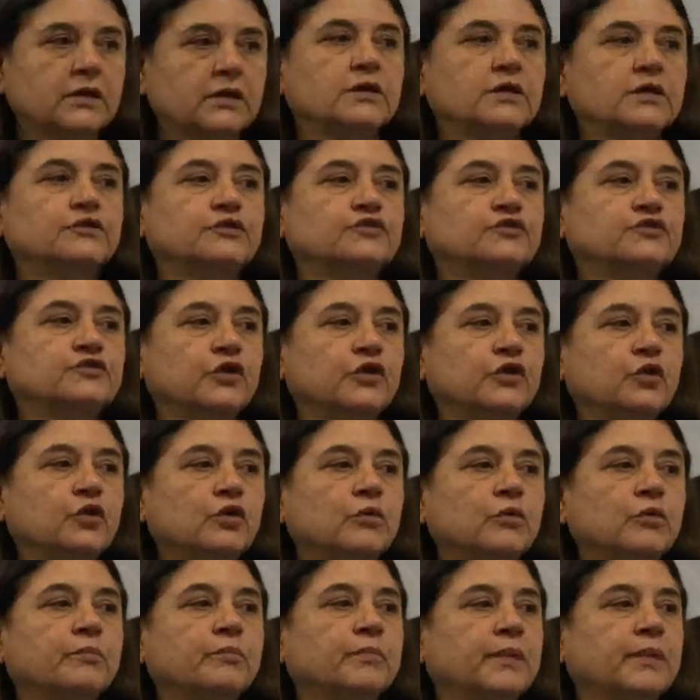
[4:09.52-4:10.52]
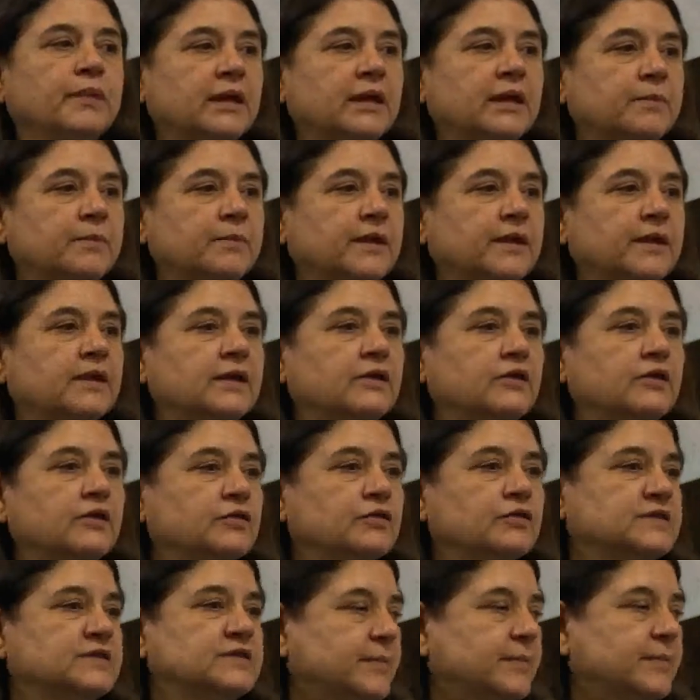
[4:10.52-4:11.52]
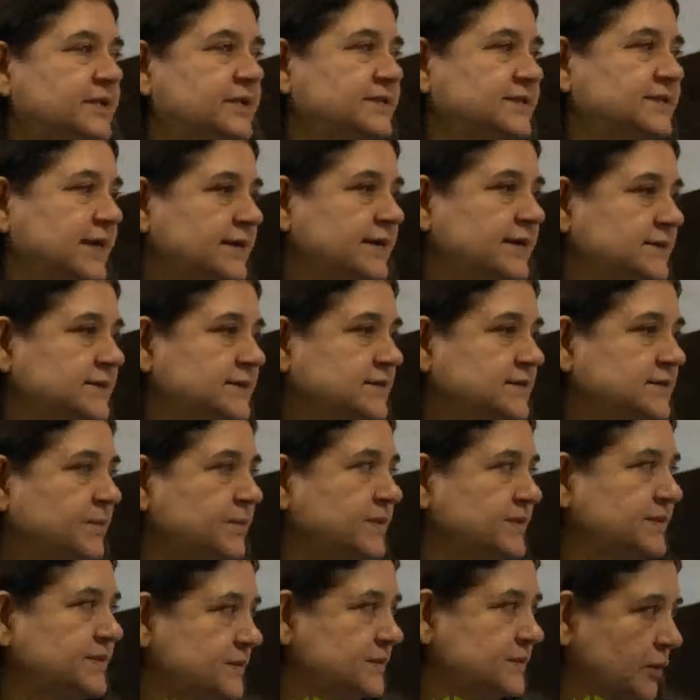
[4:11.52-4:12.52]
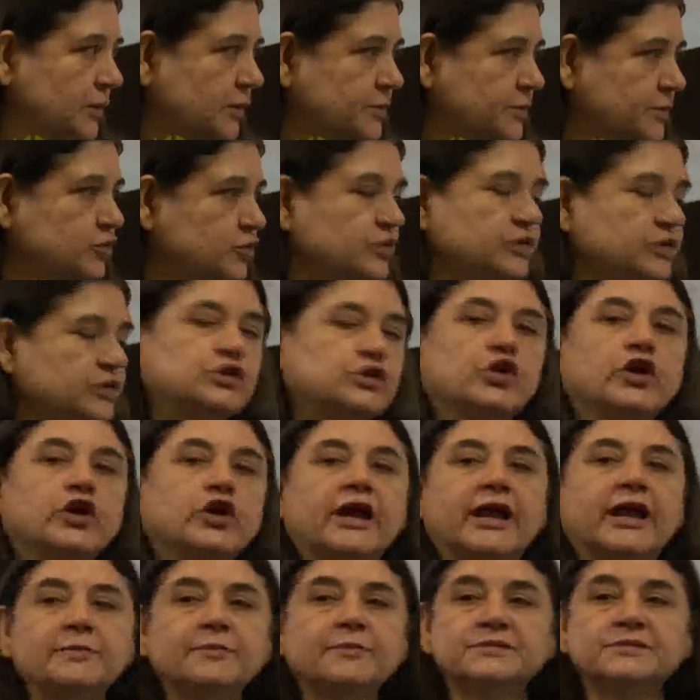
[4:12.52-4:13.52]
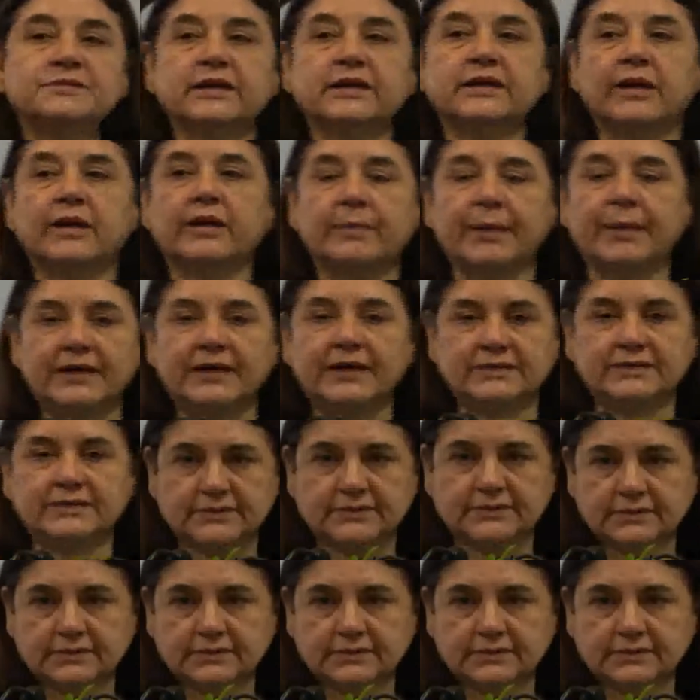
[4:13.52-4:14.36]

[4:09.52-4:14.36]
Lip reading: So maybe if somebody senses a business opportunity or helps the Rabadis,